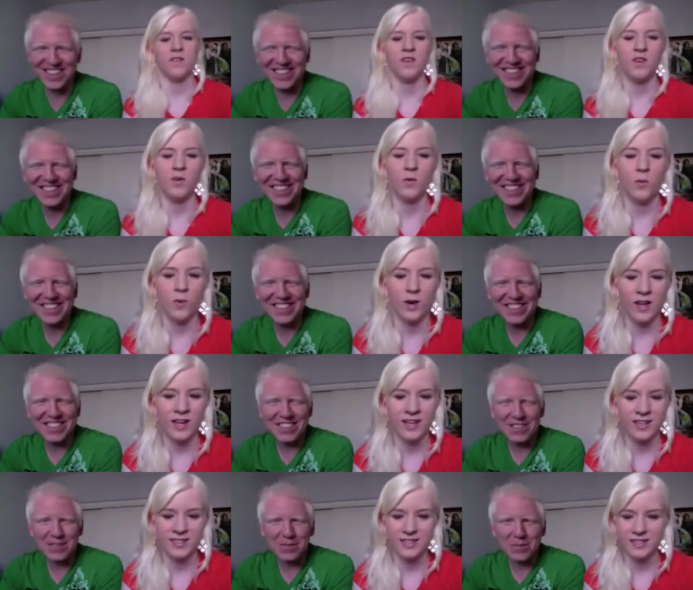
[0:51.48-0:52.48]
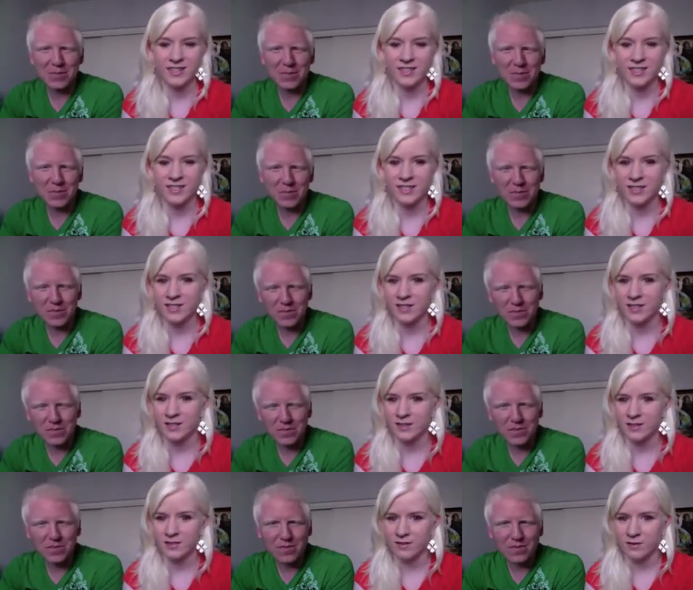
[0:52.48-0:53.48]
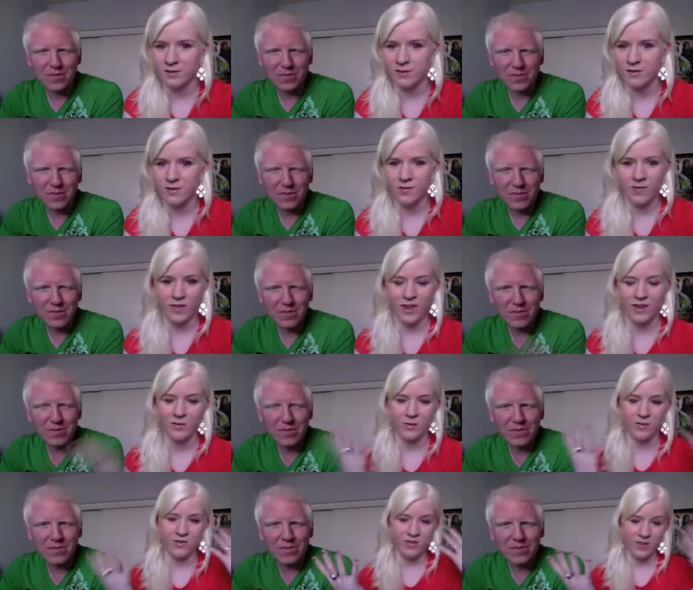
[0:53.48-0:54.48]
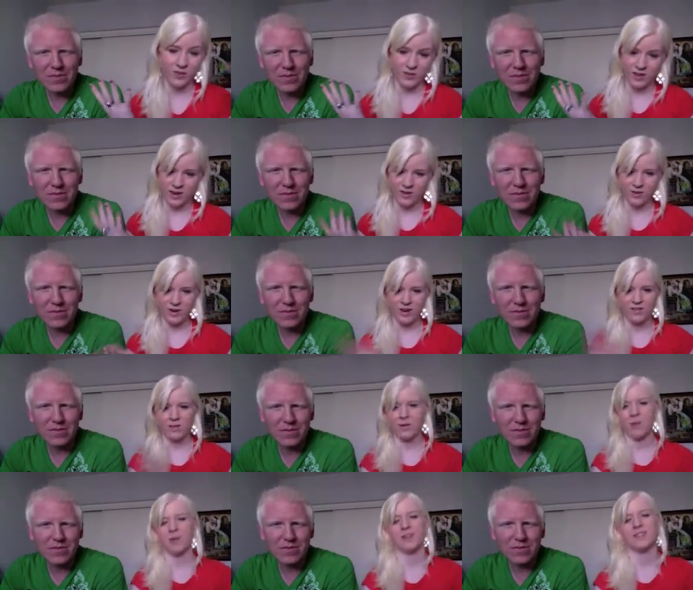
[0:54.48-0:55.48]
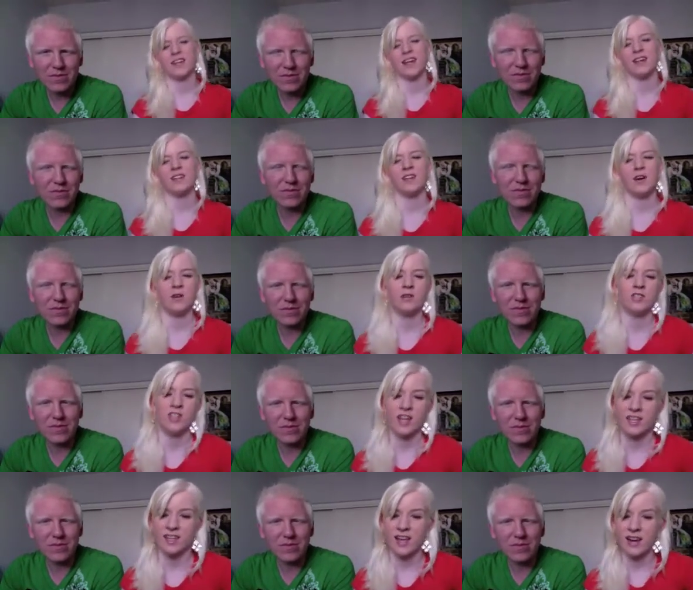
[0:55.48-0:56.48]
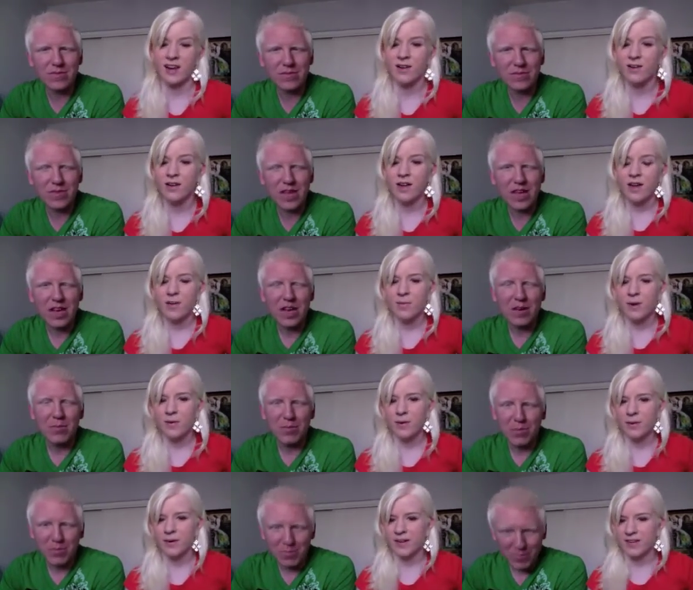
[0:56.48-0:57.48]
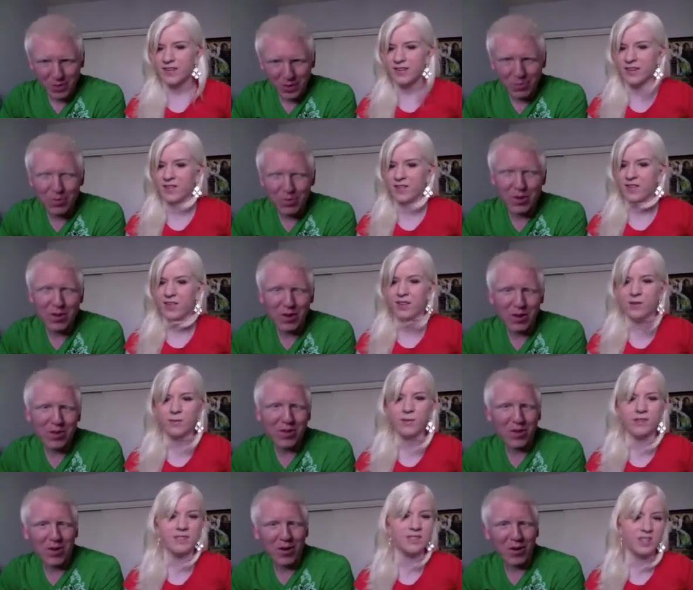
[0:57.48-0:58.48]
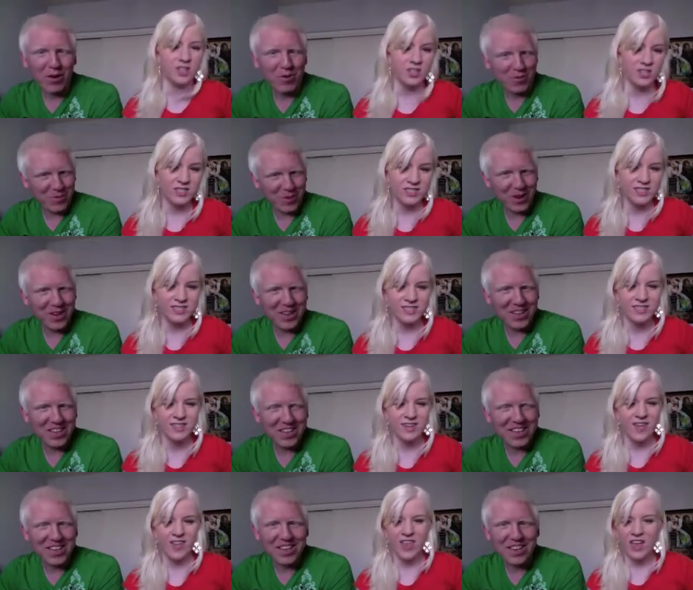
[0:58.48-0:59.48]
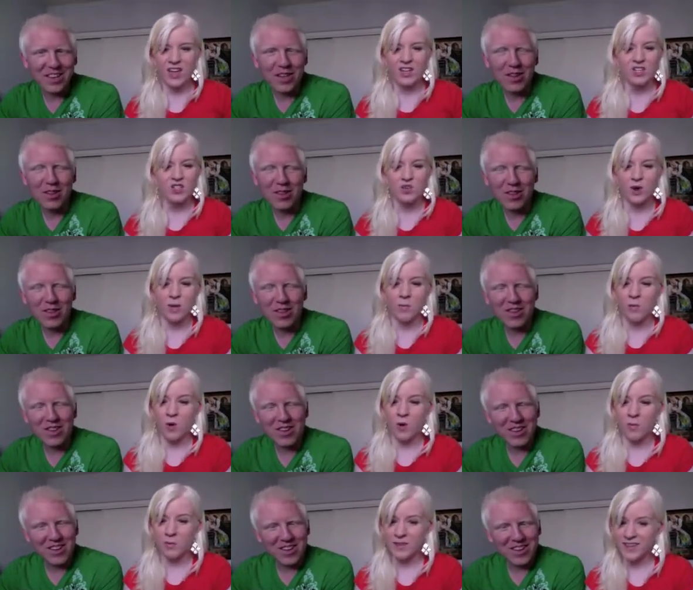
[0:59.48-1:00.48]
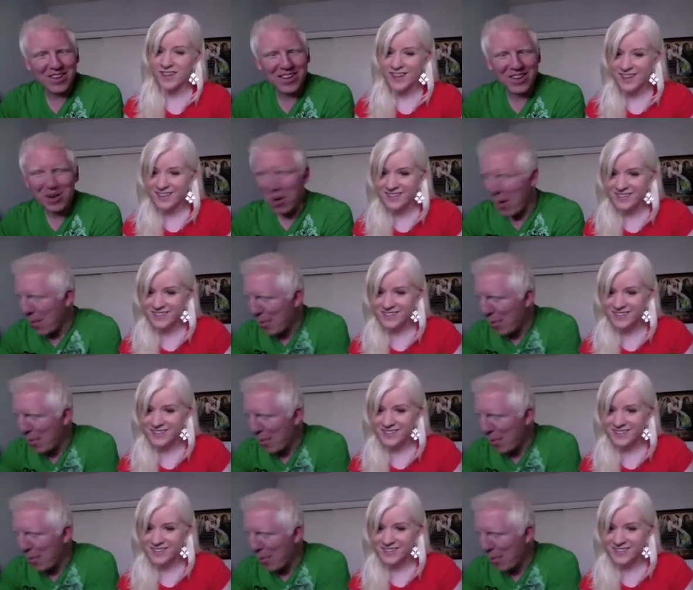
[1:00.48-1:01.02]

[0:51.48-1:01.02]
Speaker 1: you want to like review that or whatever what we said go check that out but we wanted to the give you the results are finally in drum roll please